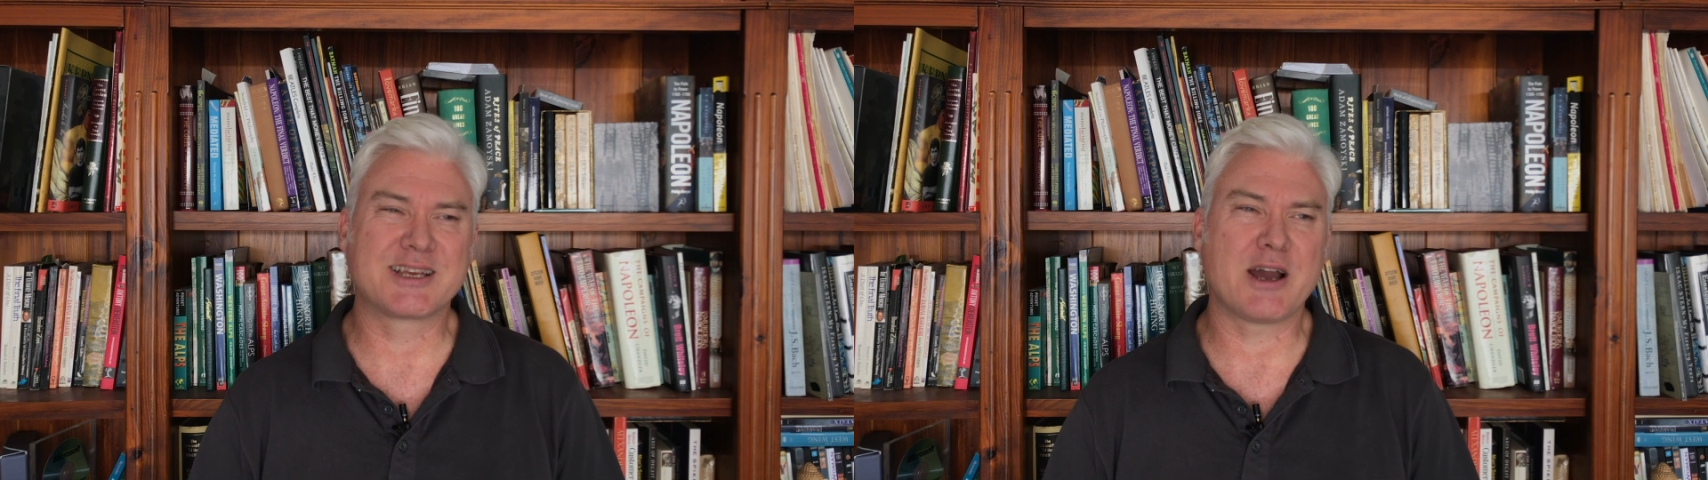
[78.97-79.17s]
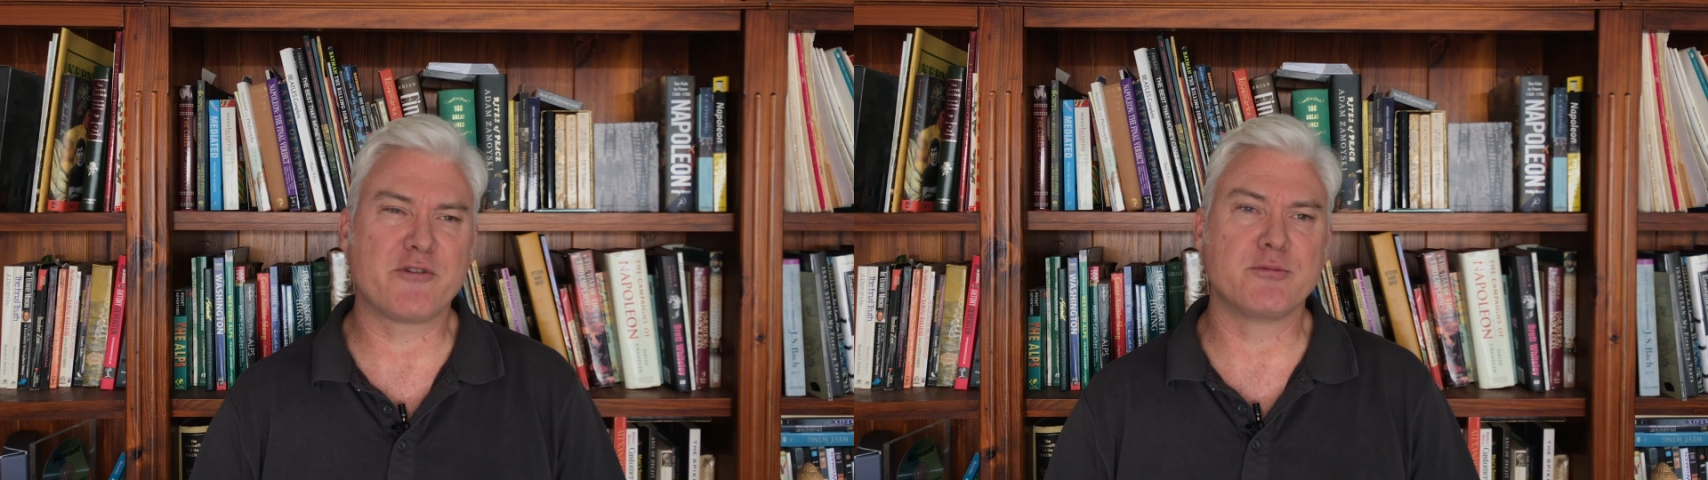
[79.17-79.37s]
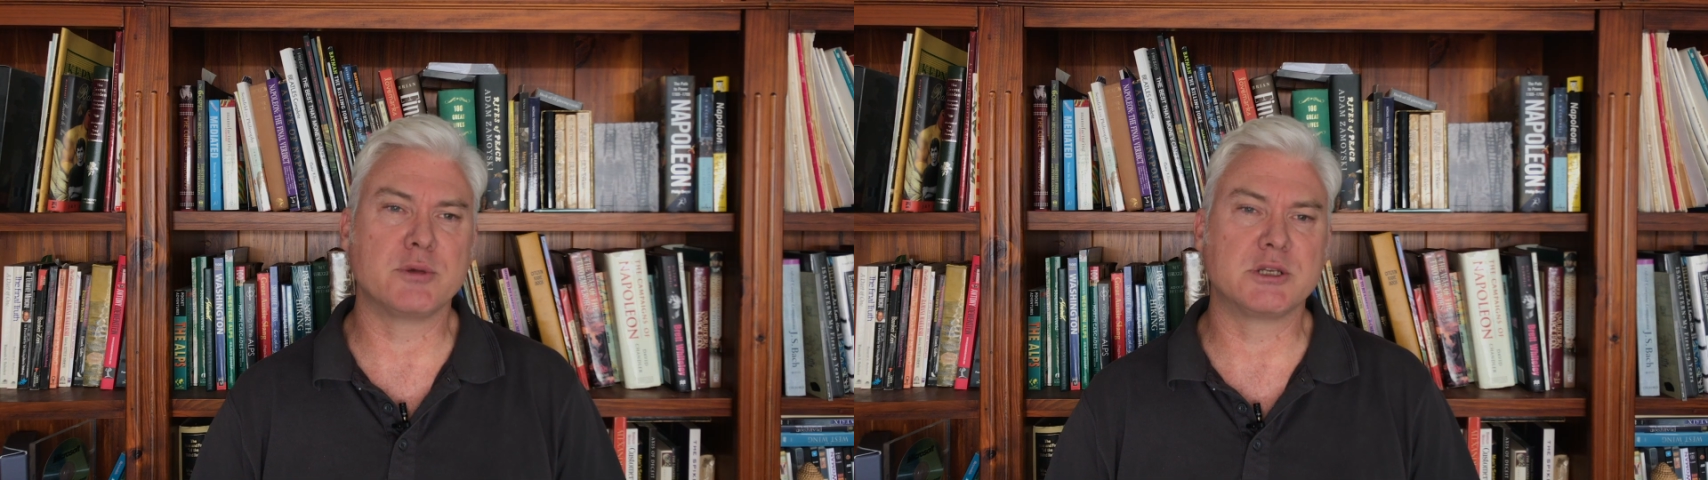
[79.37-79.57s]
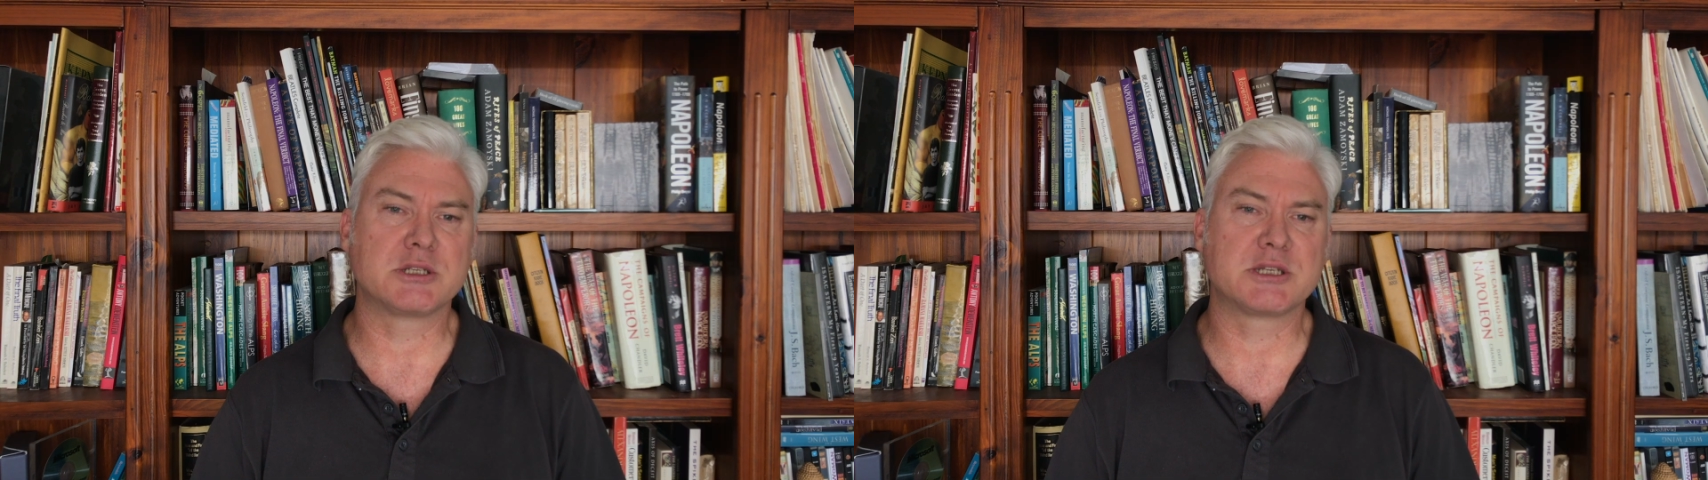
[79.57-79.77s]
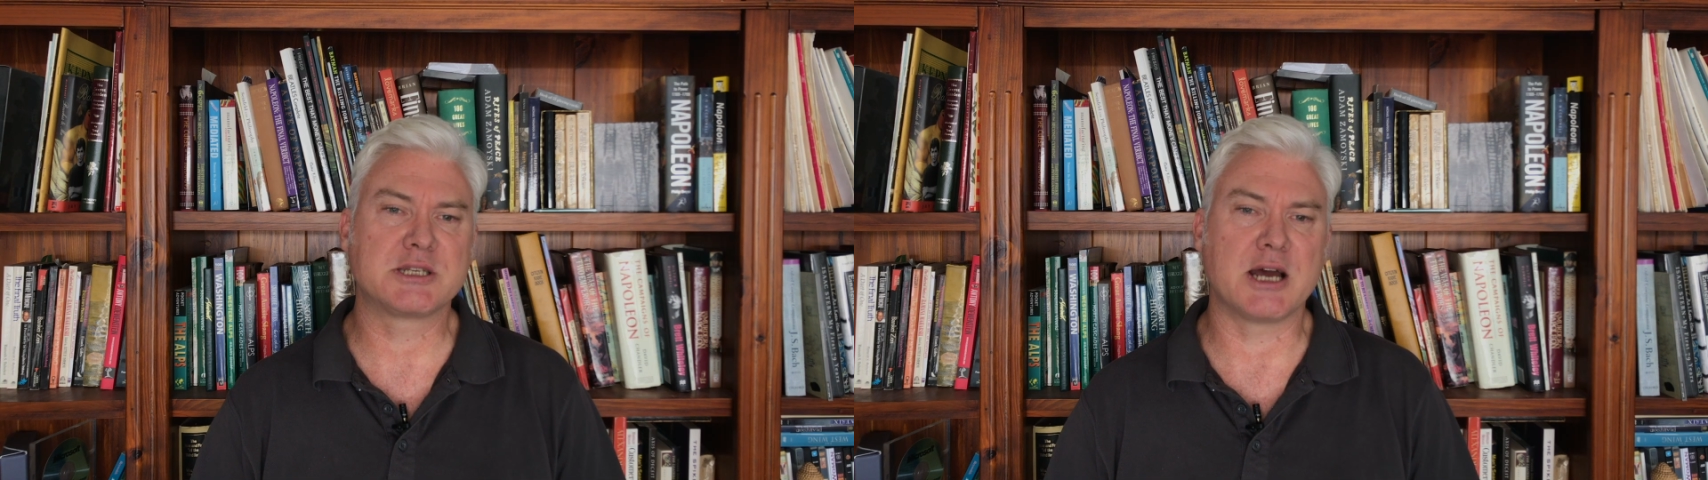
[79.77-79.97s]
The
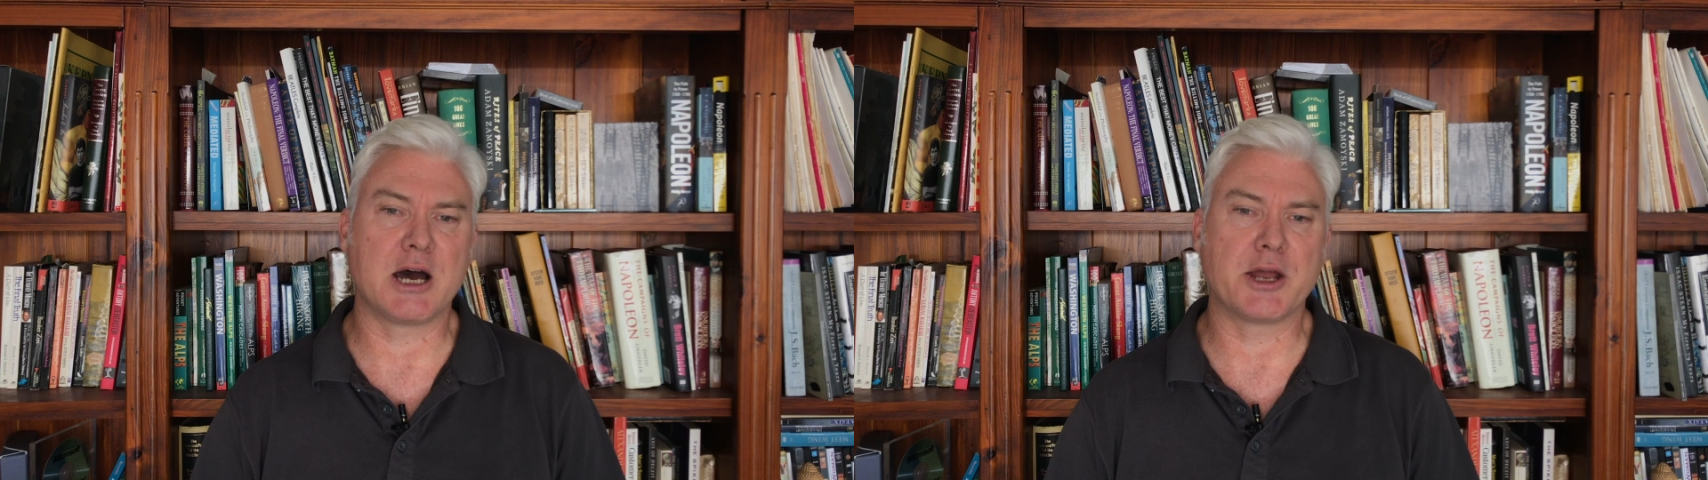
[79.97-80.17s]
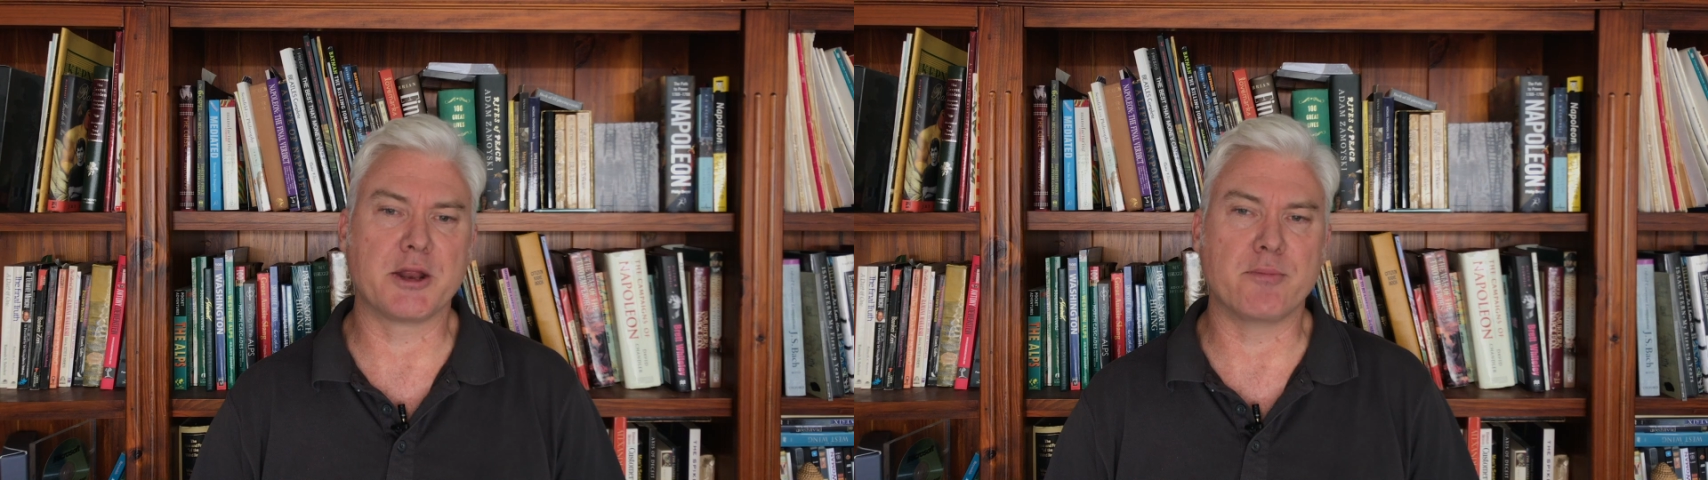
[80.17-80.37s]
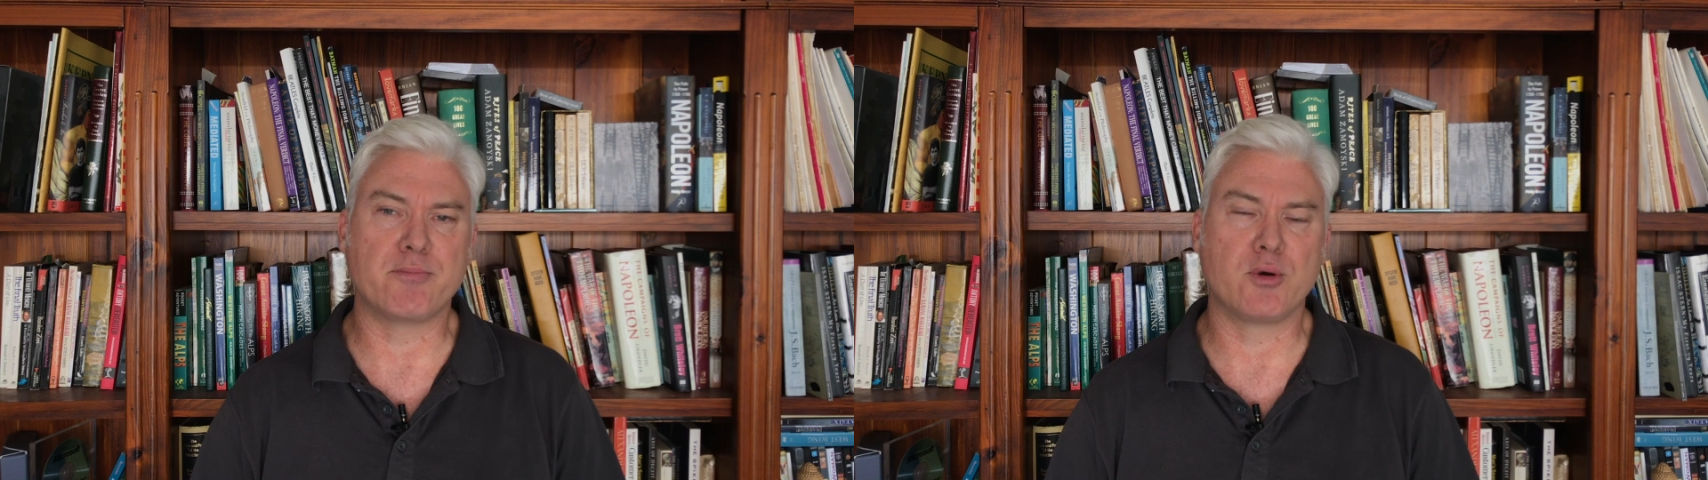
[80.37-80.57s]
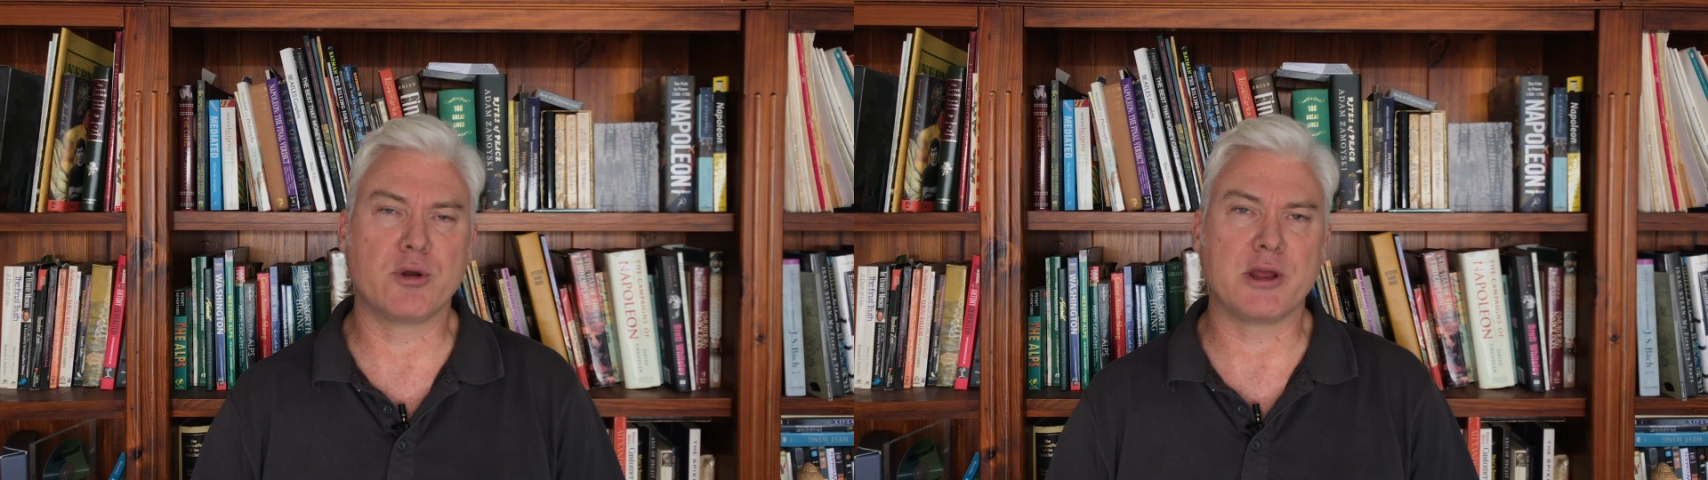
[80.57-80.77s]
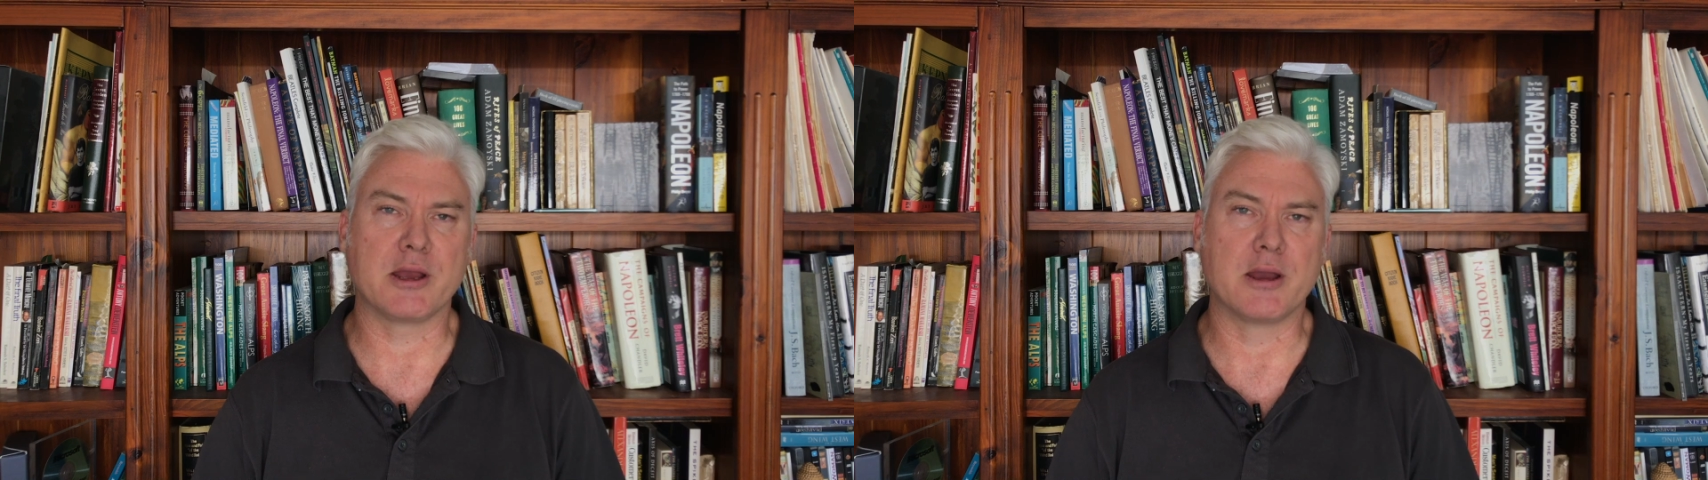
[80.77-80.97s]
government started
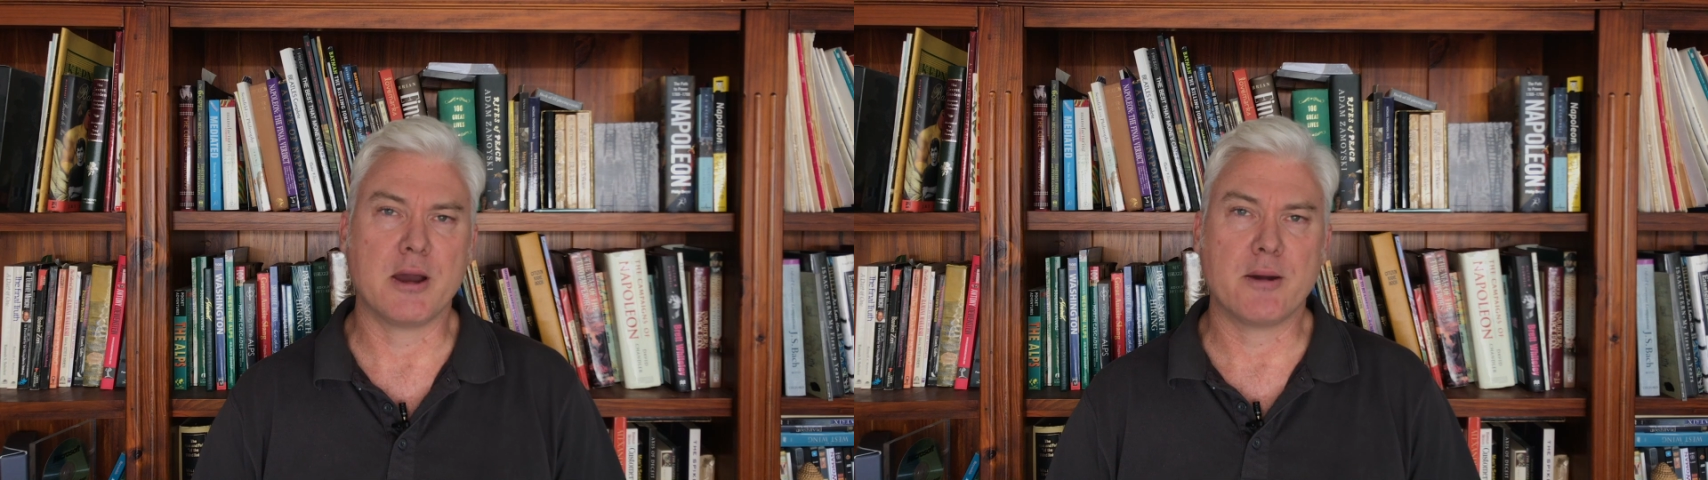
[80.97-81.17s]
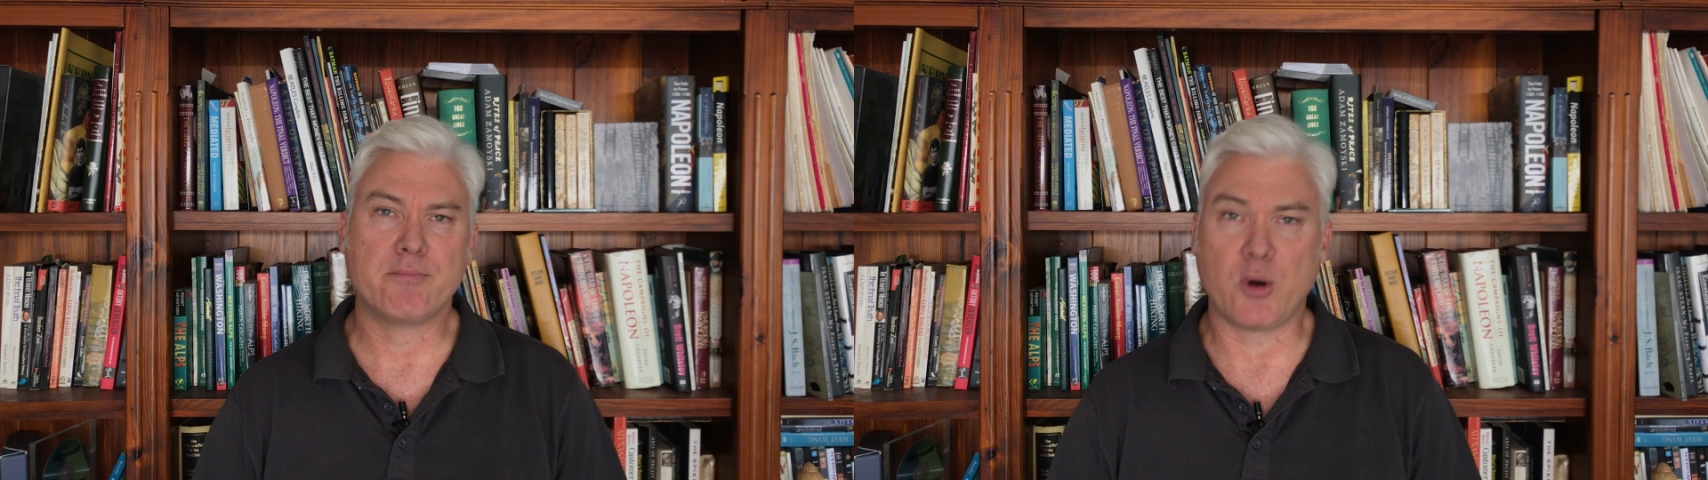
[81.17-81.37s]
putting